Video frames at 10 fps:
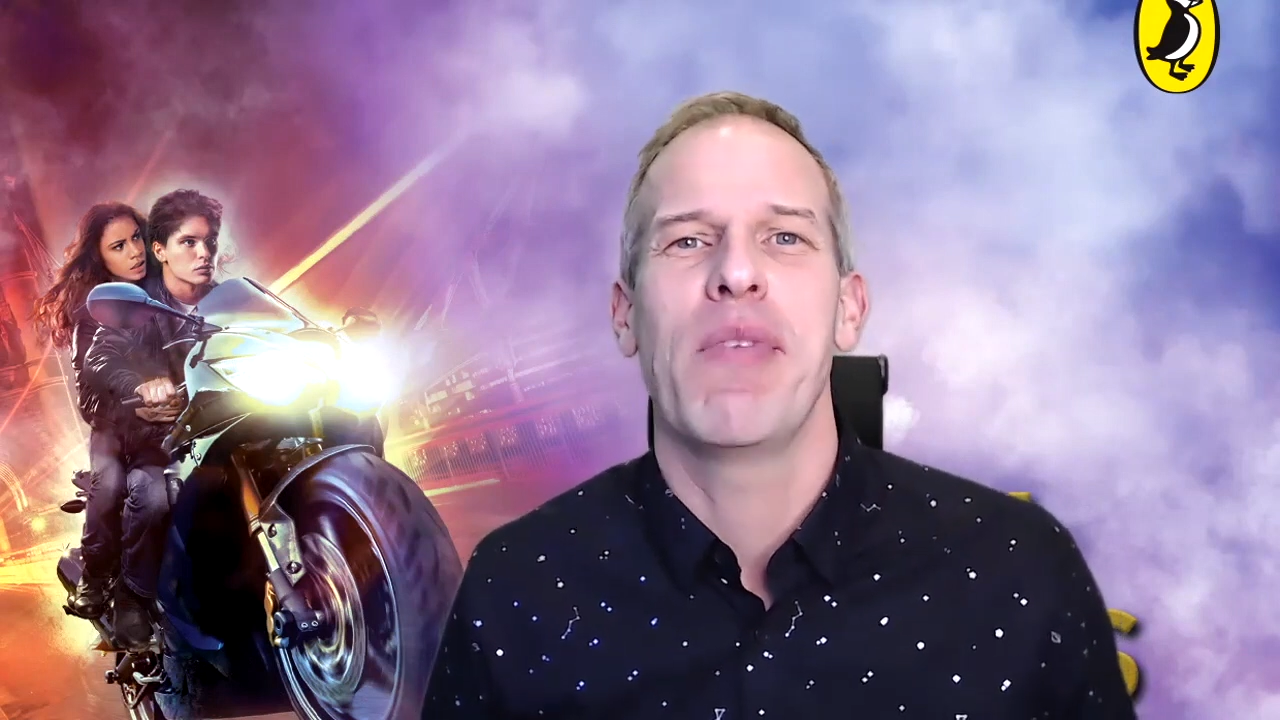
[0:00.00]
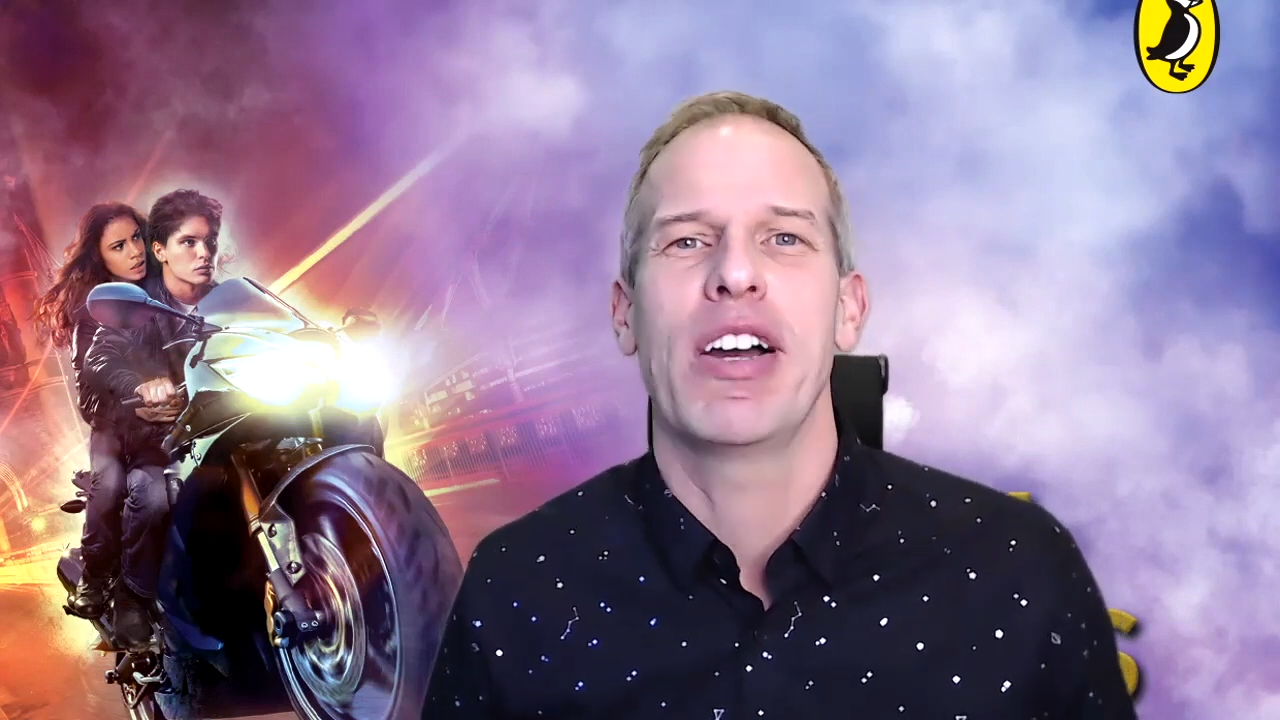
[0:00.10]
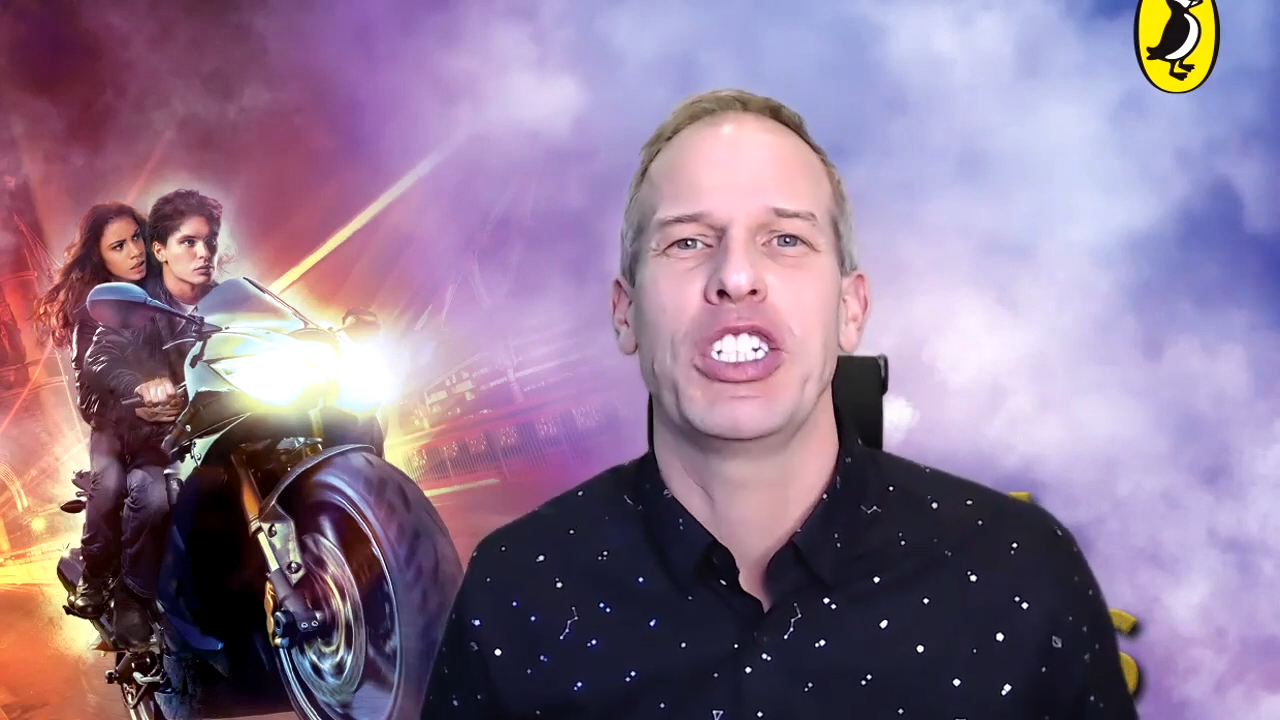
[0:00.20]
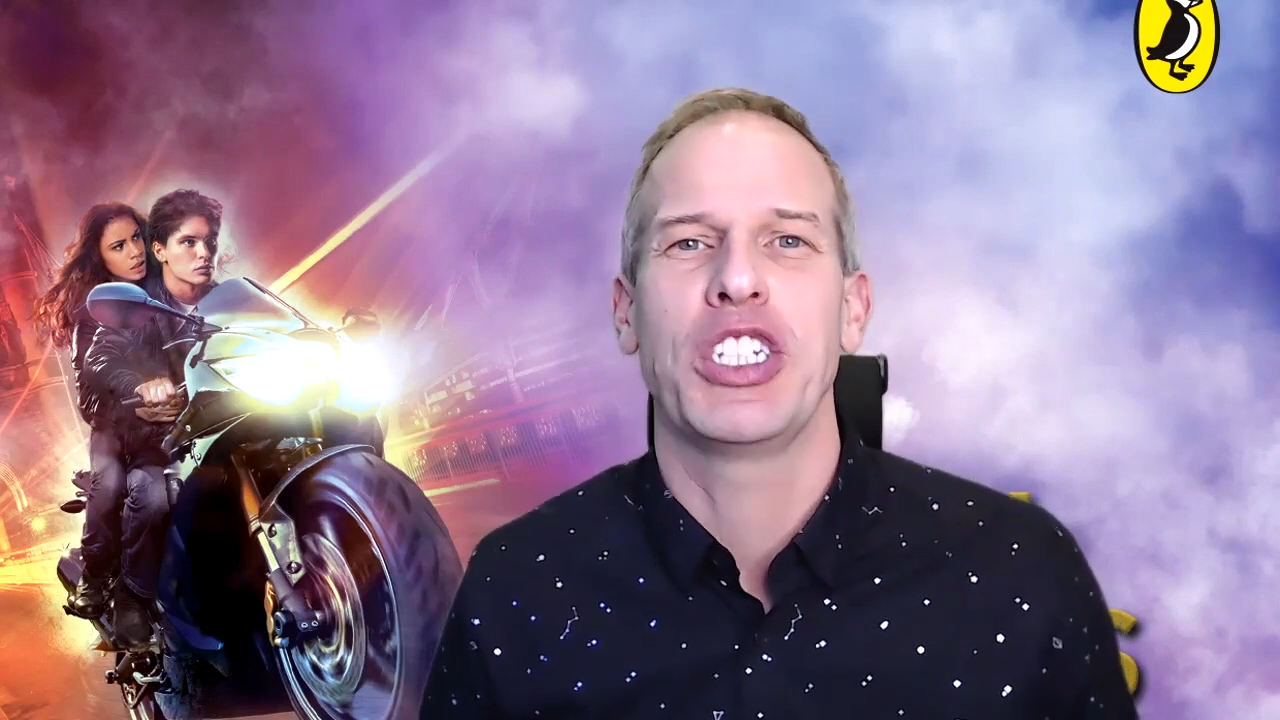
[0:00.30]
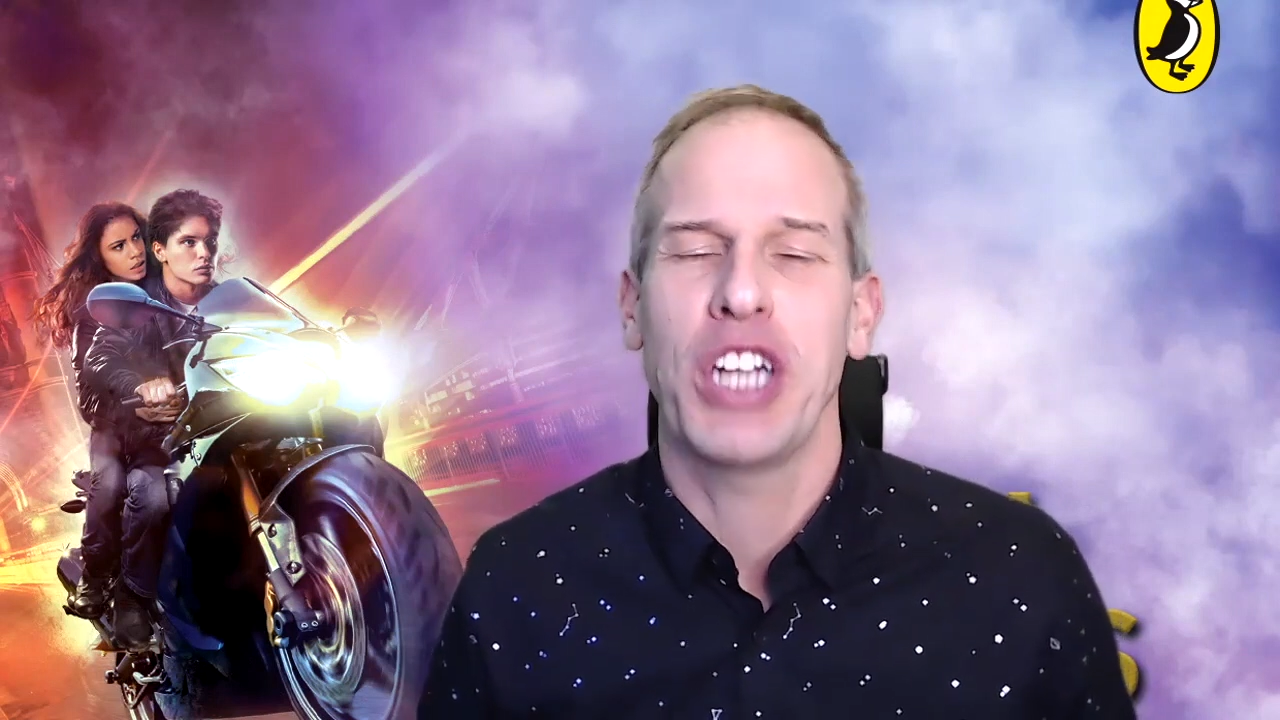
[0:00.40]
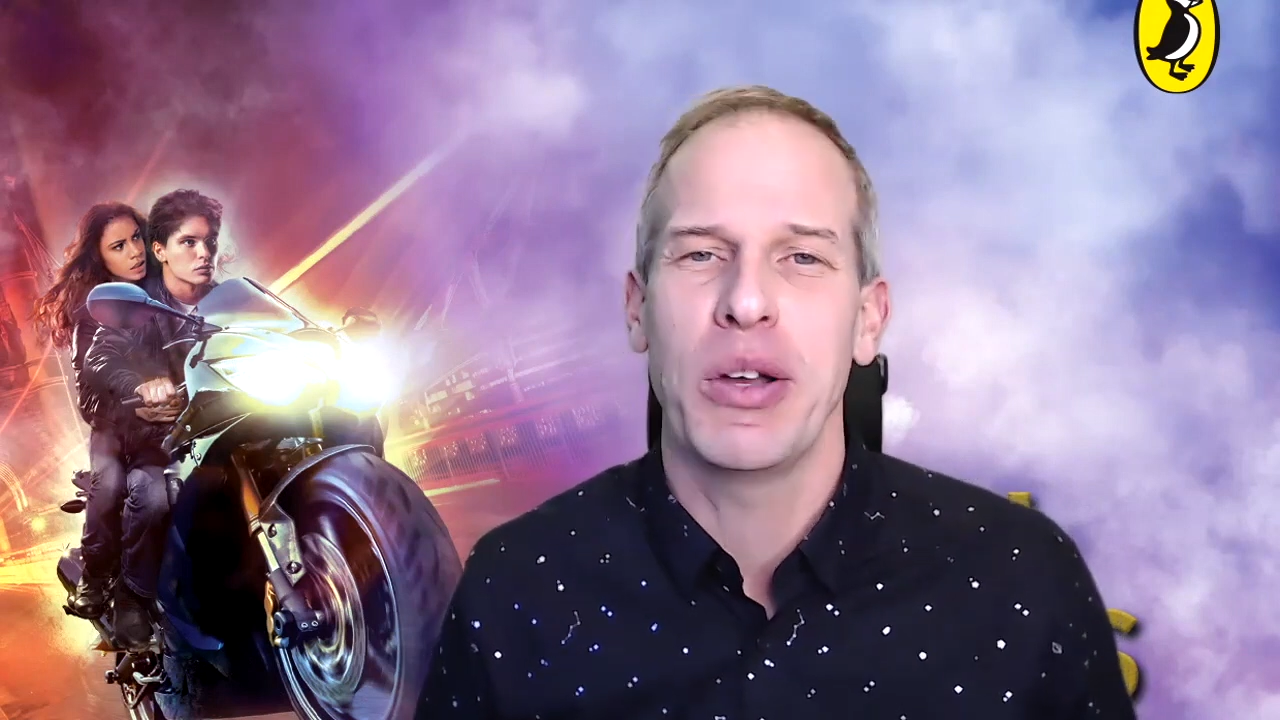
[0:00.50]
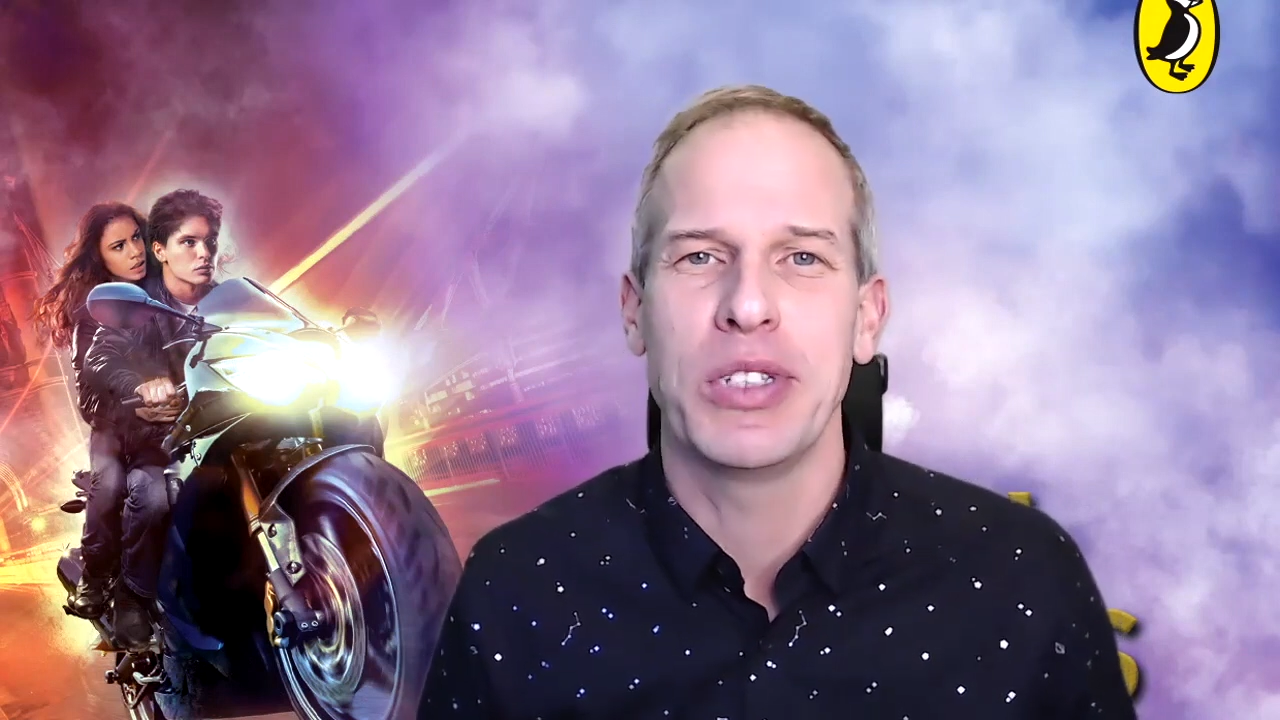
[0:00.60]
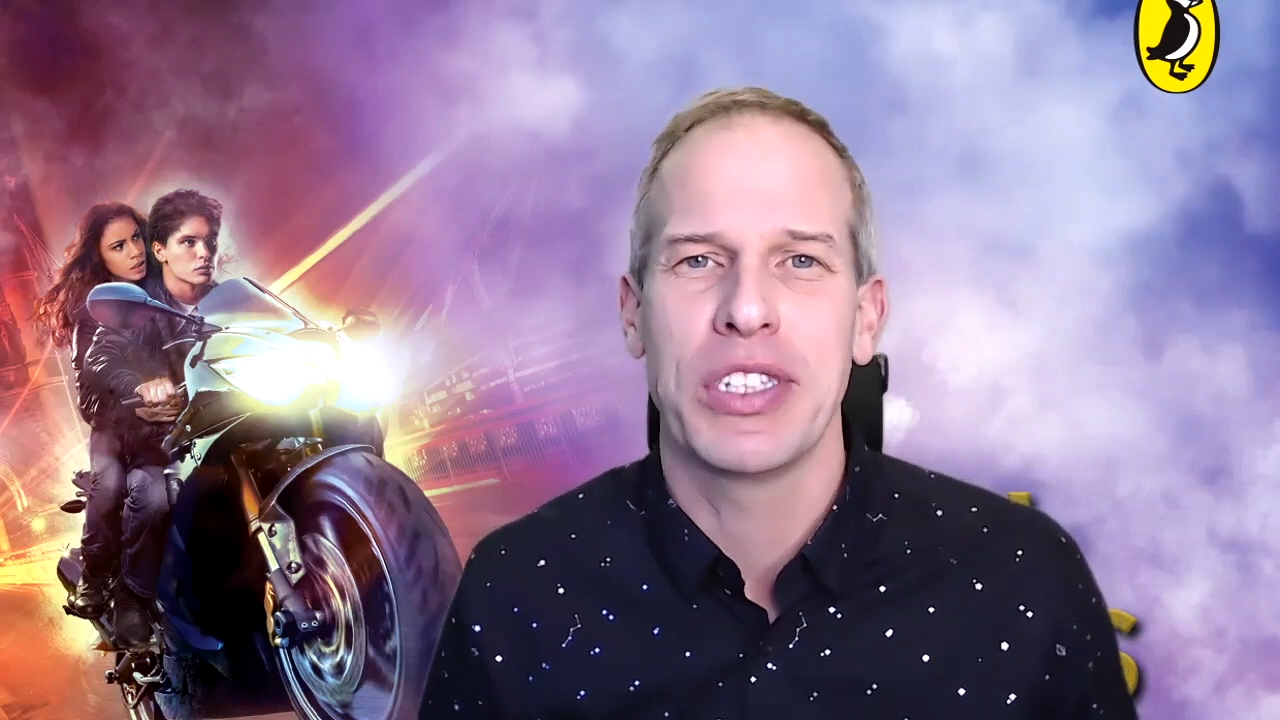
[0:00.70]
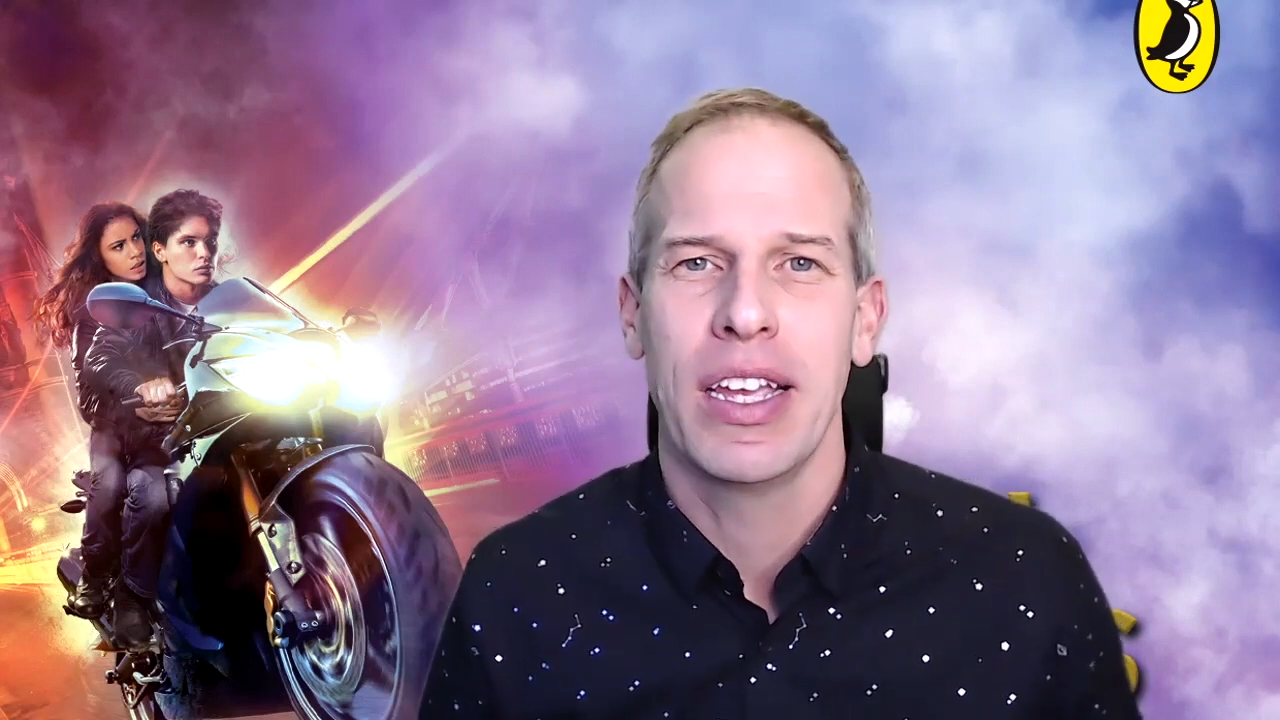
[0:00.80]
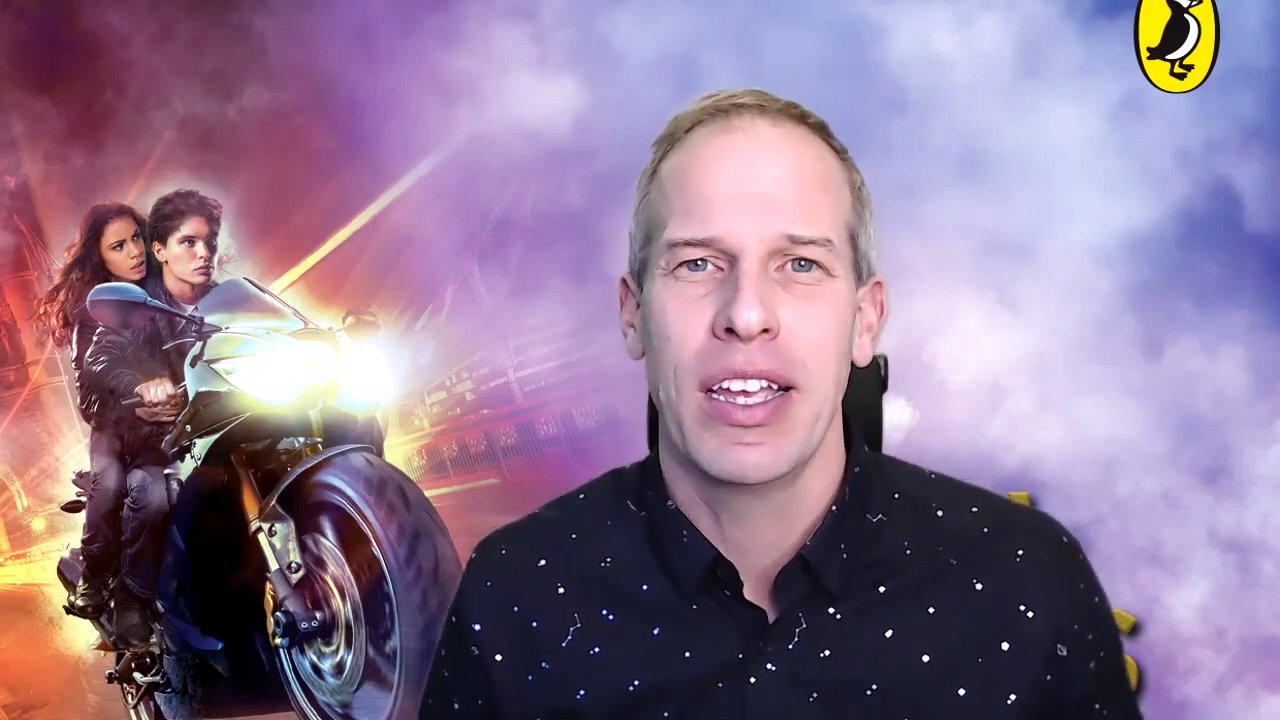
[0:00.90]
my
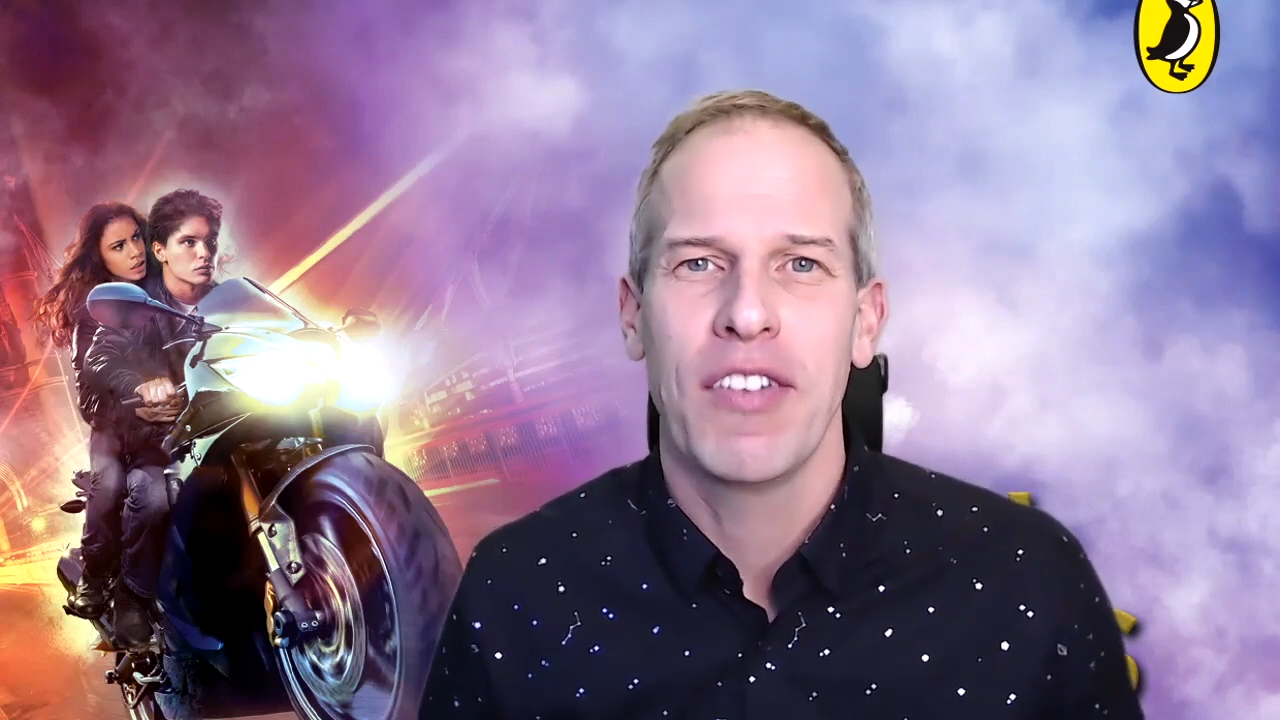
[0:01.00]
shows